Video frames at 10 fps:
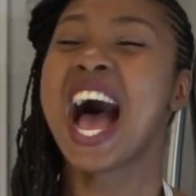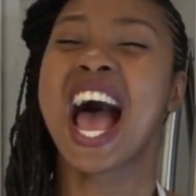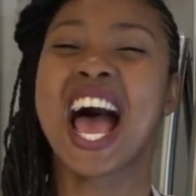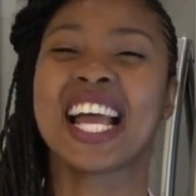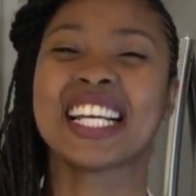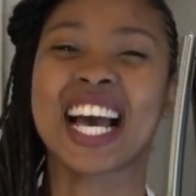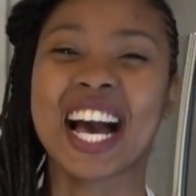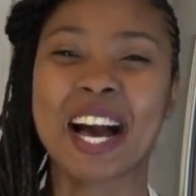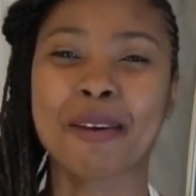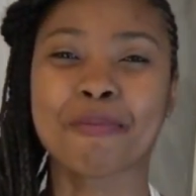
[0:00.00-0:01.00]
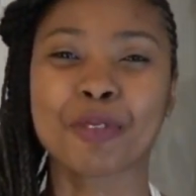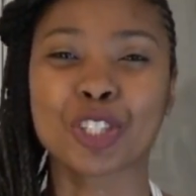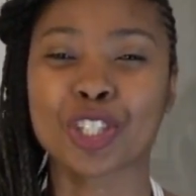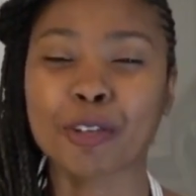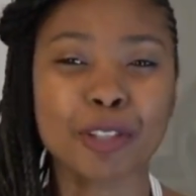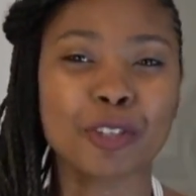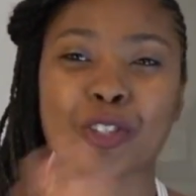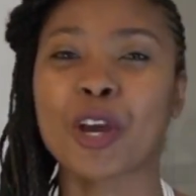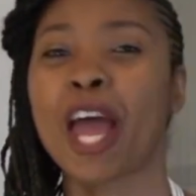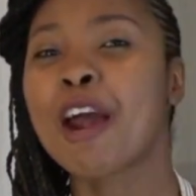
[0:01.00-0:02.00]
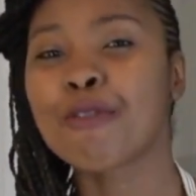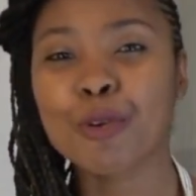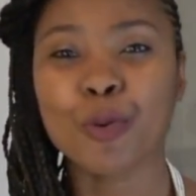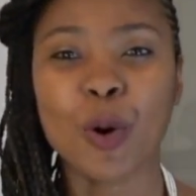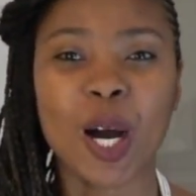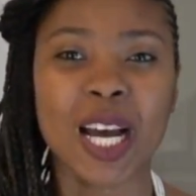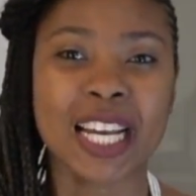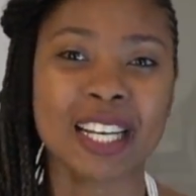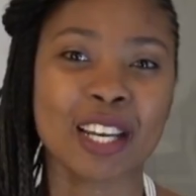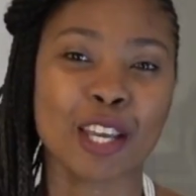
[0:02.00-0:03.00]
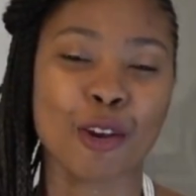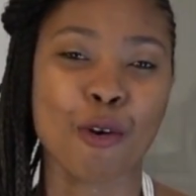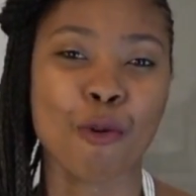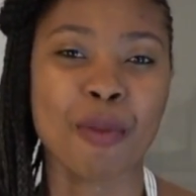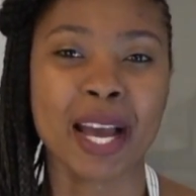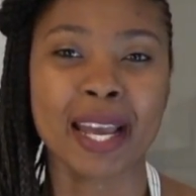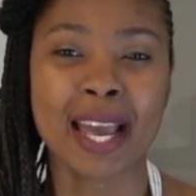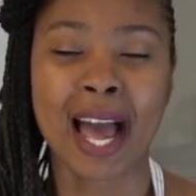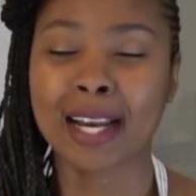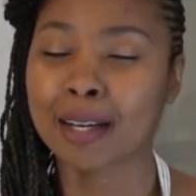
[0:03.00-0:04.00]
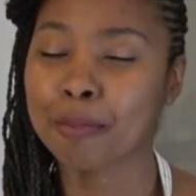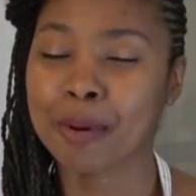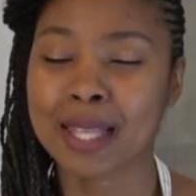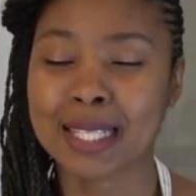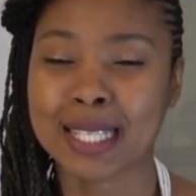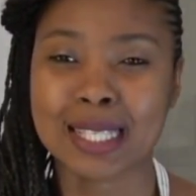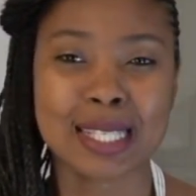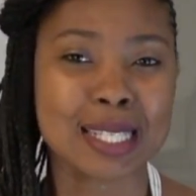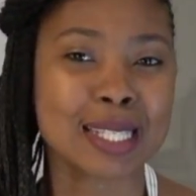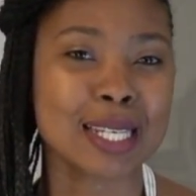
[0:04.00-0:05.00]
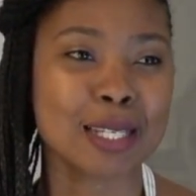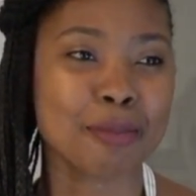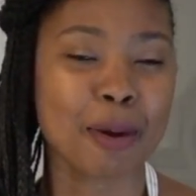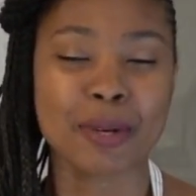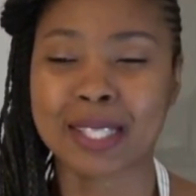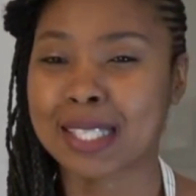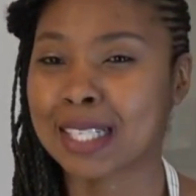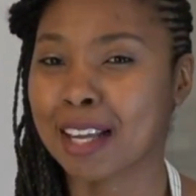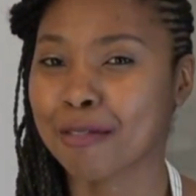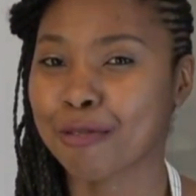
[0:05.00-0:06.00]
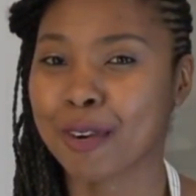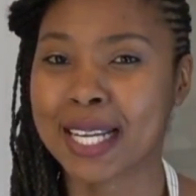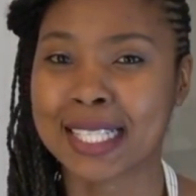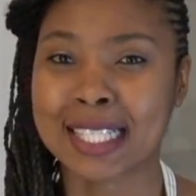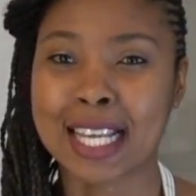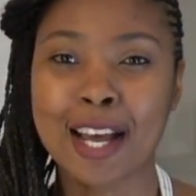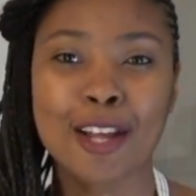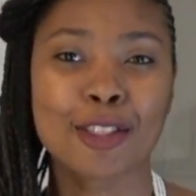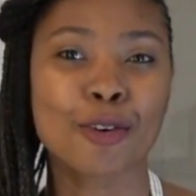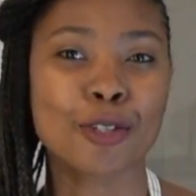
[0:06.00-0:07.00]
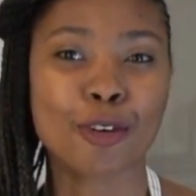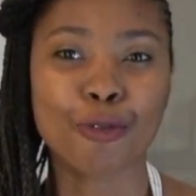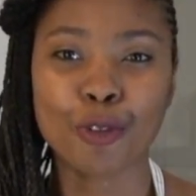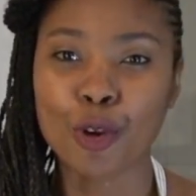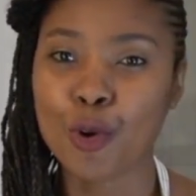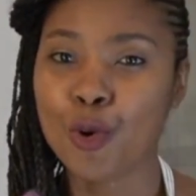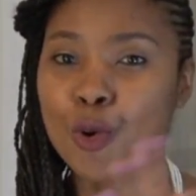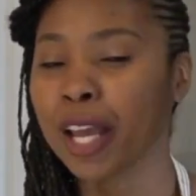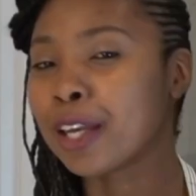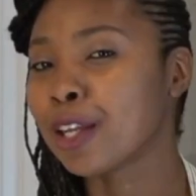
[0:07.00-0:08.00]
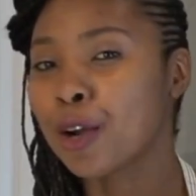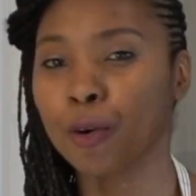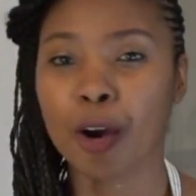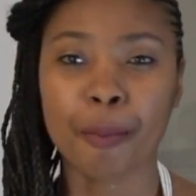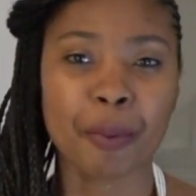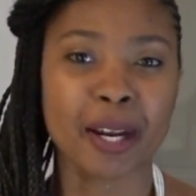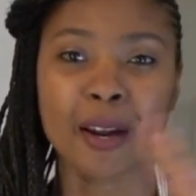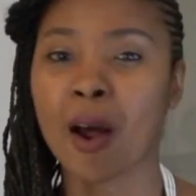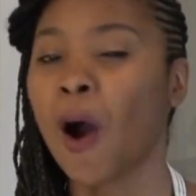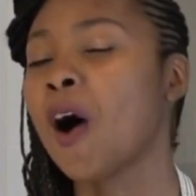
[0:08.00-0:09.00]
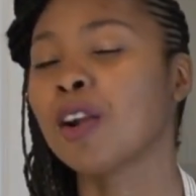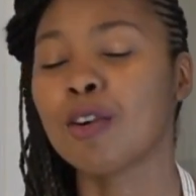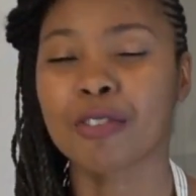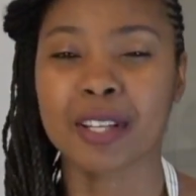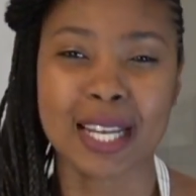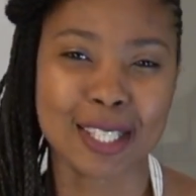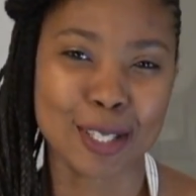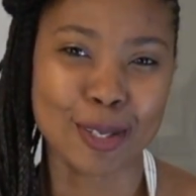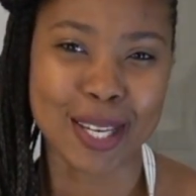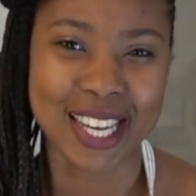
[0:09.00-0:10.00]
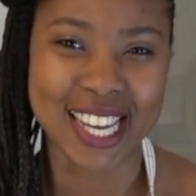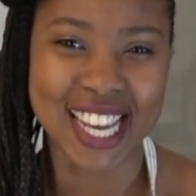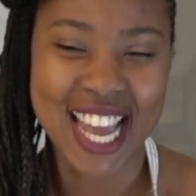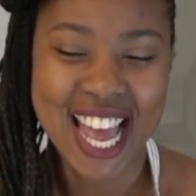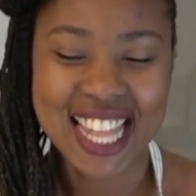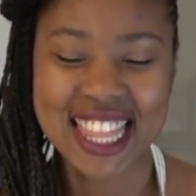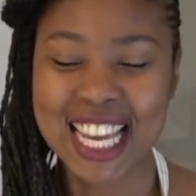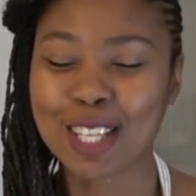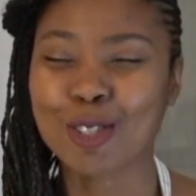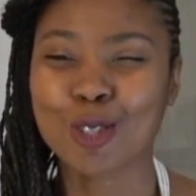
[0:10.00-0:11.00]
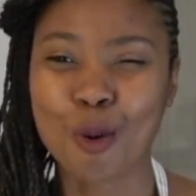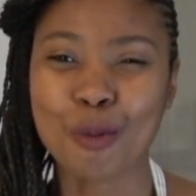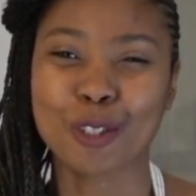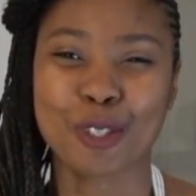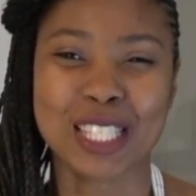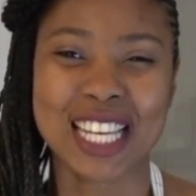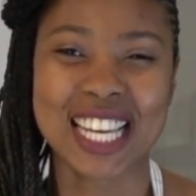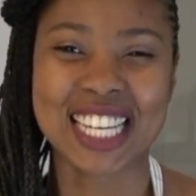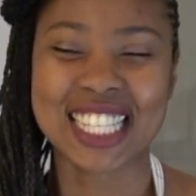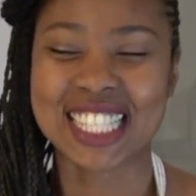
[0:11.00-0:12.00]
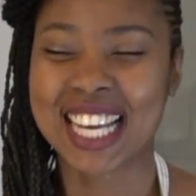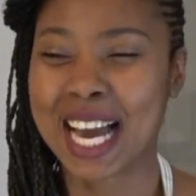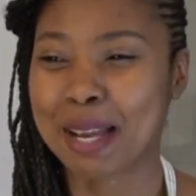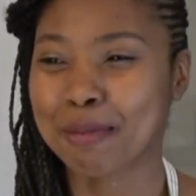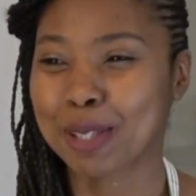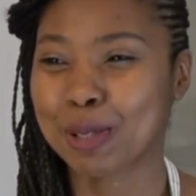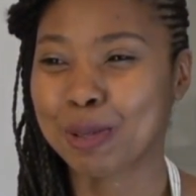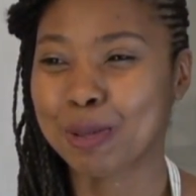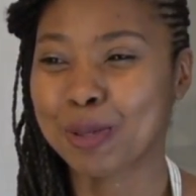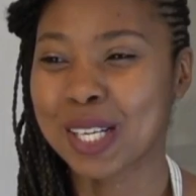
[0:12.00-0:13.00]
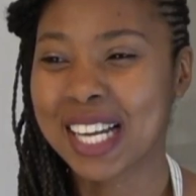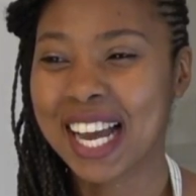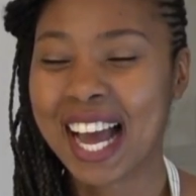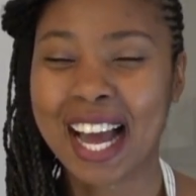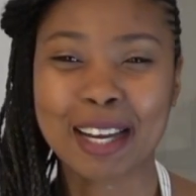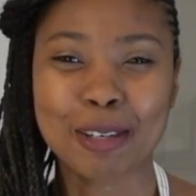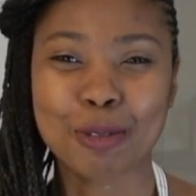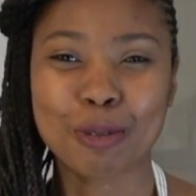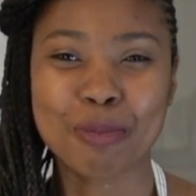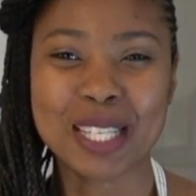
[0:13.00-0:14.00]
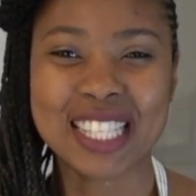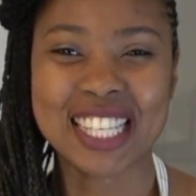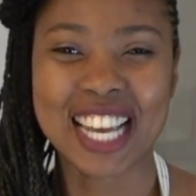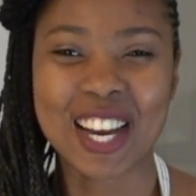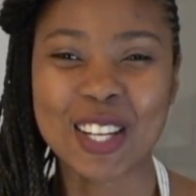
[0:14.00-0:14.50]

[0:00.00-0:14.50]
And shout out to everyone, you know, my island brothers and sisters, my West Indian friends, those of you in Europe and all over that's looking. Thank you so much for taking the time to hang out with me today.